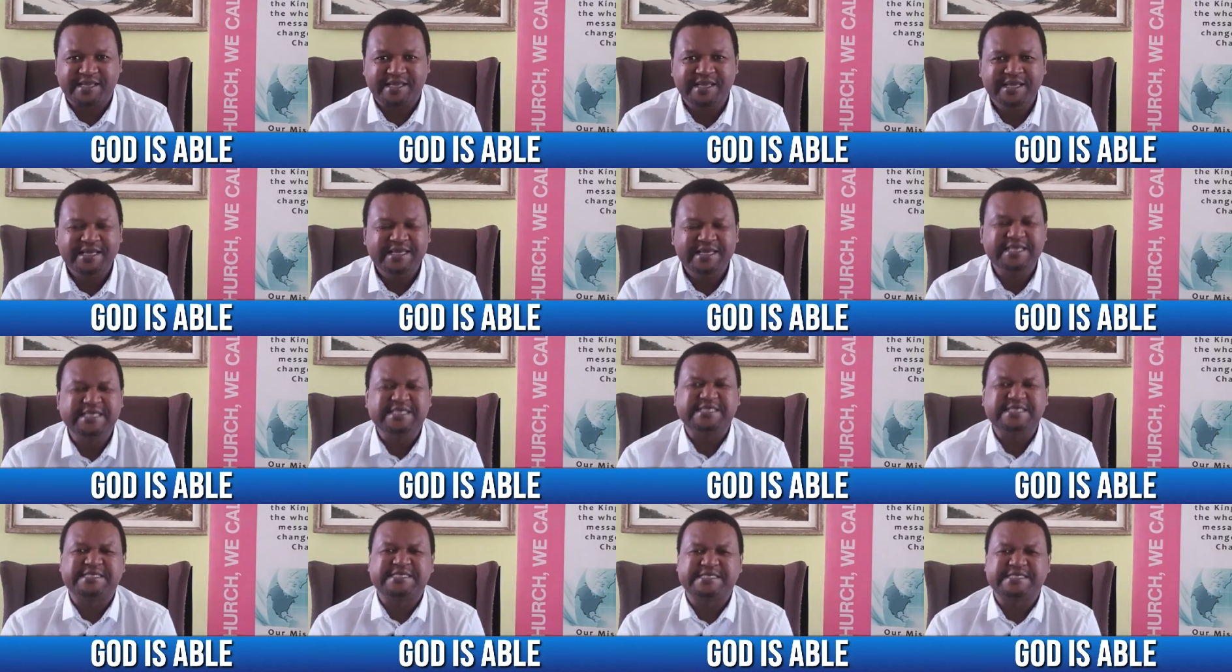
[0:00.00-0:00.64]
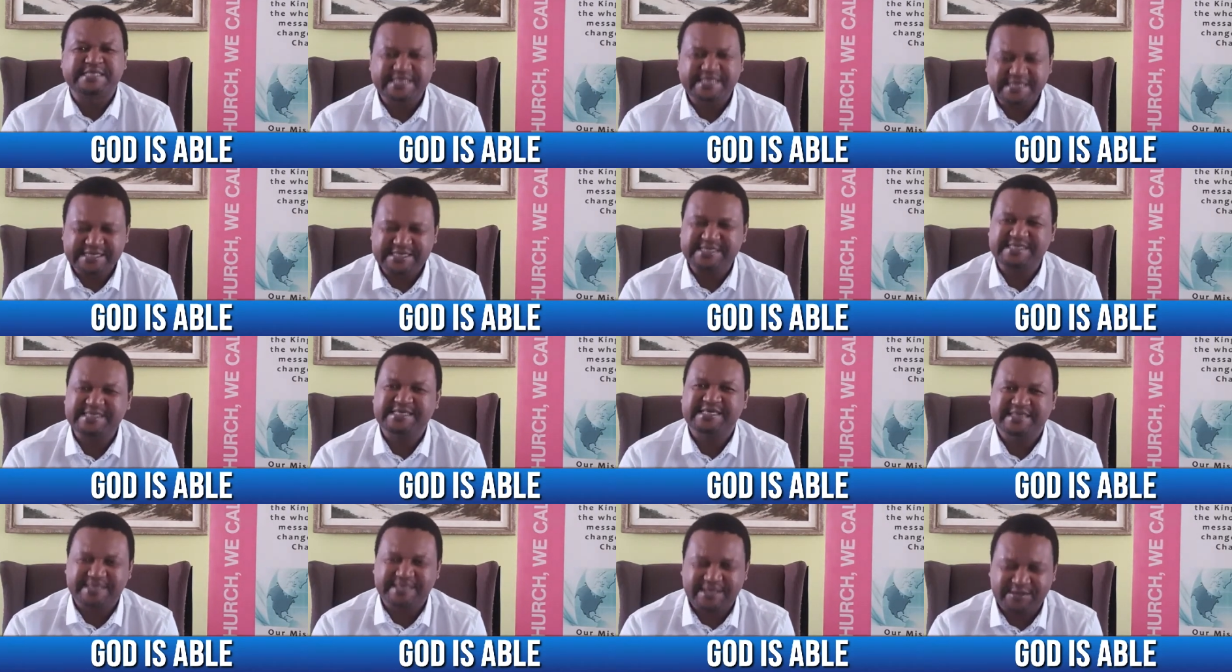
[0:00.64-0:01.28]
he is still
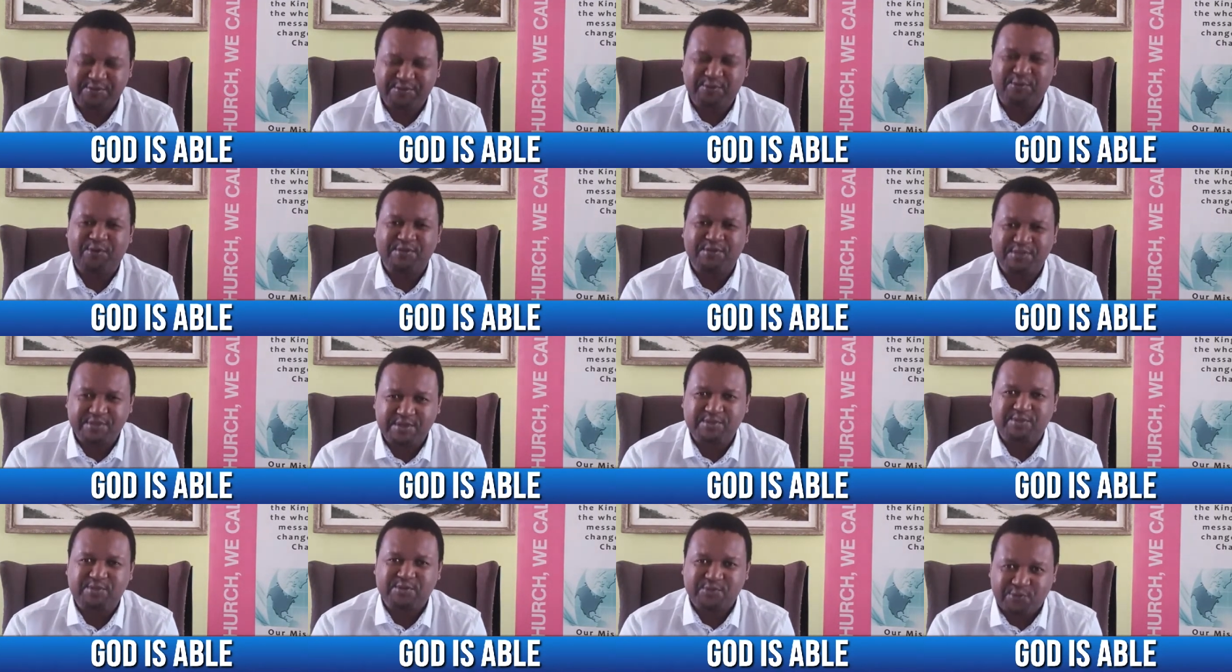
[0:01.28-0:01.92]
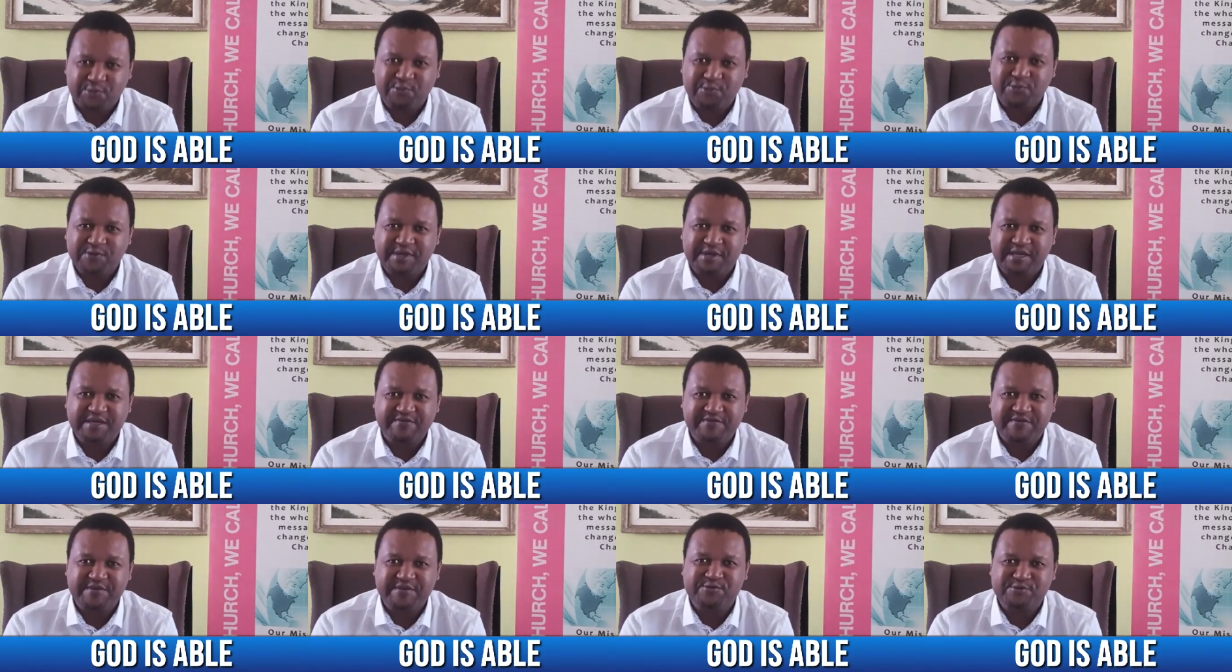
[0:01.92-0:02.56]
seated on the throne
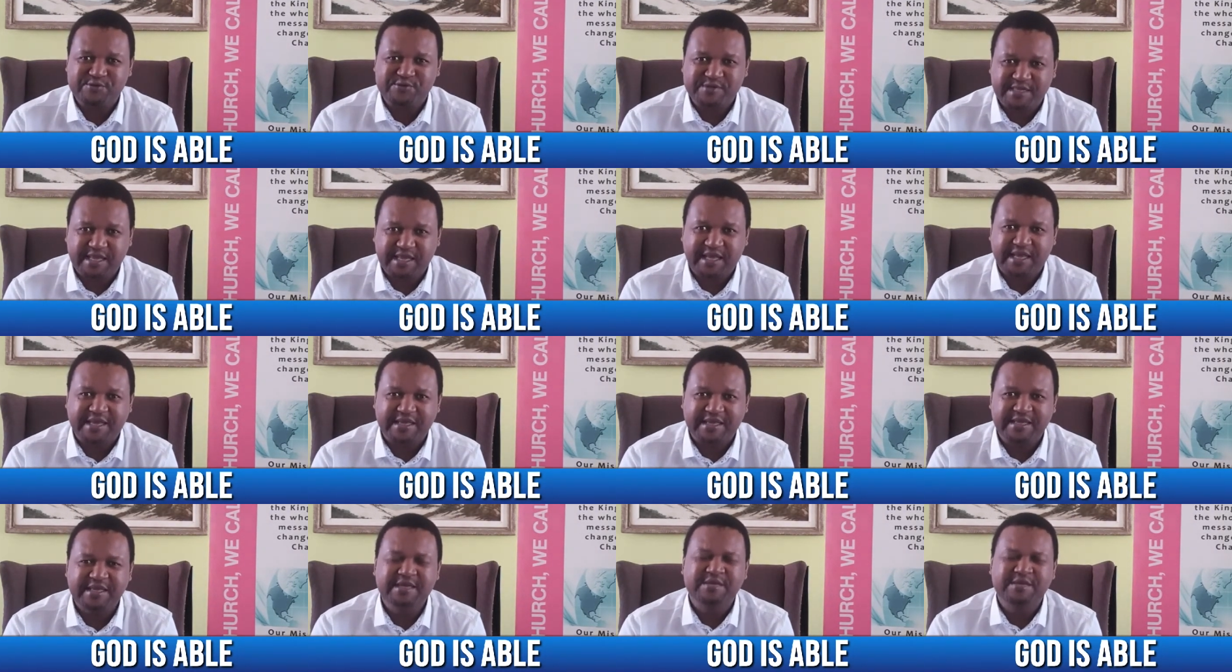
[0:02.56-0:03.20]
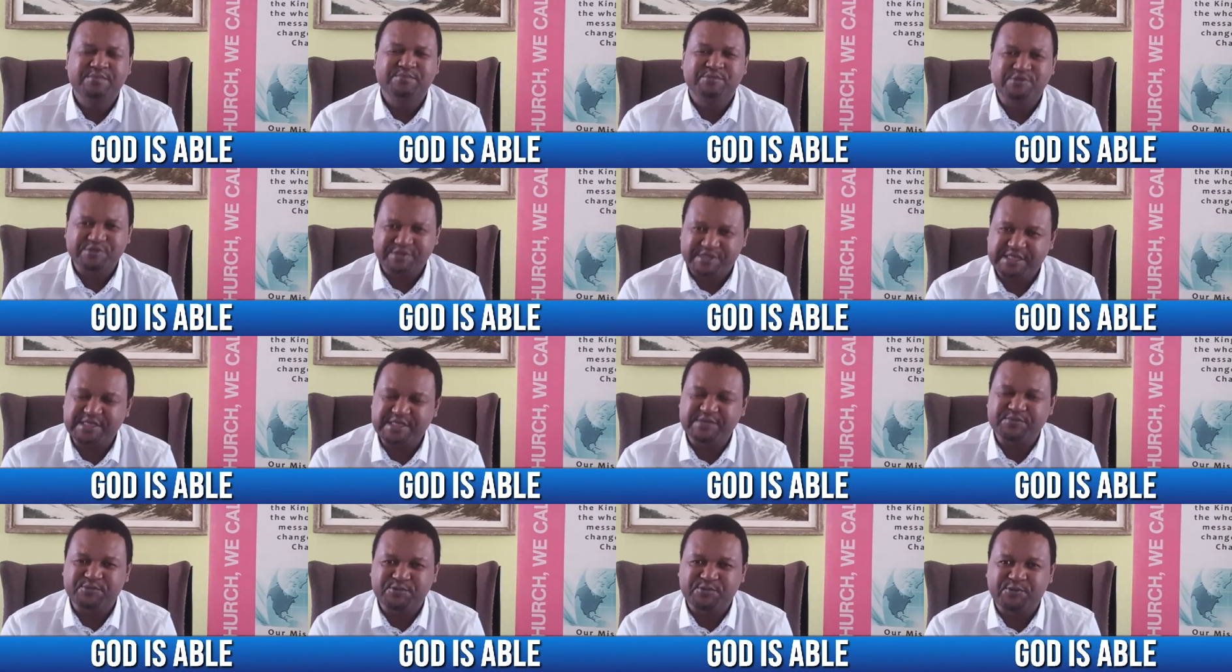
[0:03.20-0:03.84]
even today
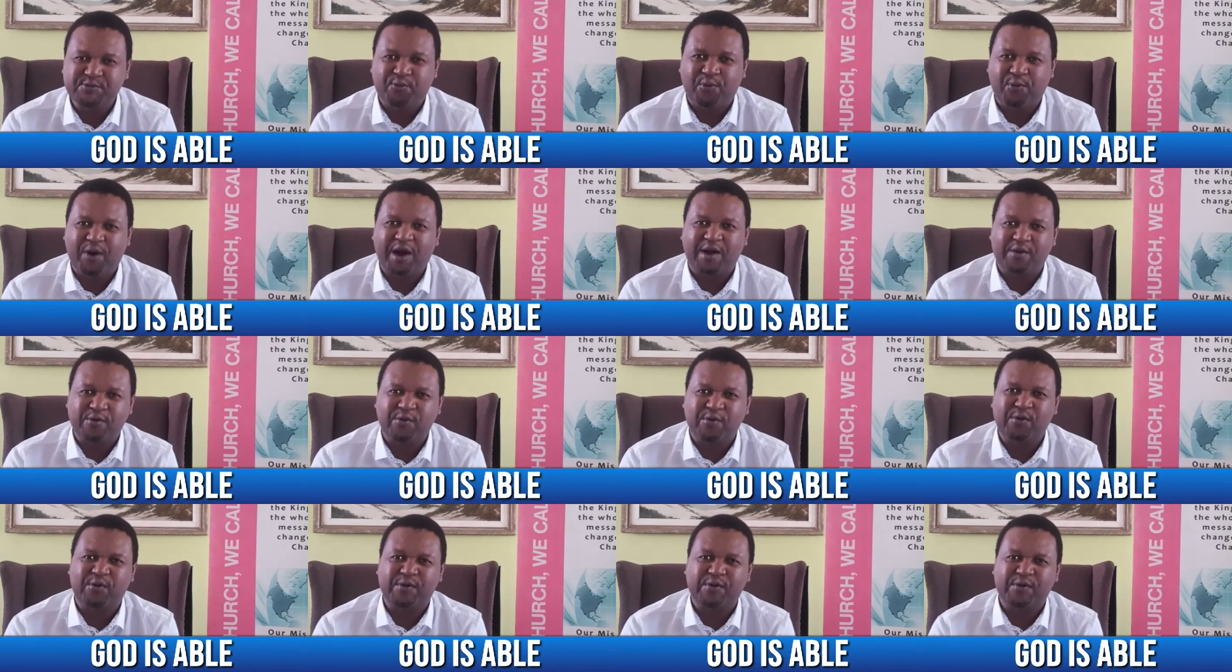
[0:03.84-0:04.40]
modimo wa